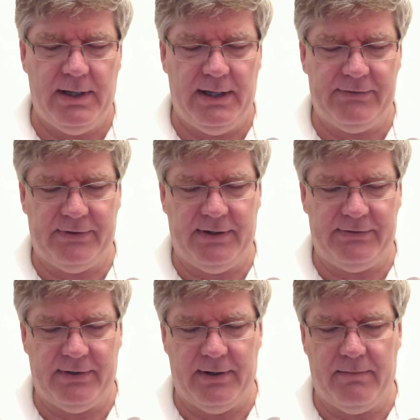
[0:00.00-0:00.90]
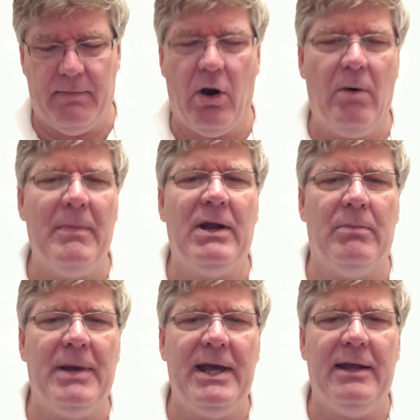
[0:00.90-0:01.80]
It's a all metal
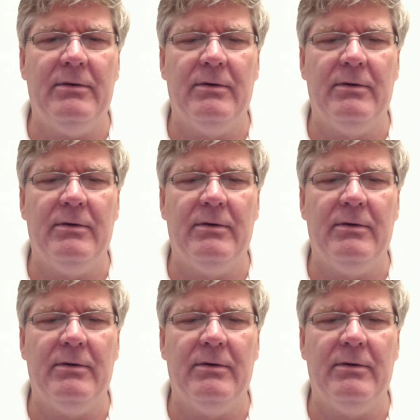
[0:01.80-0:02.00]
pen,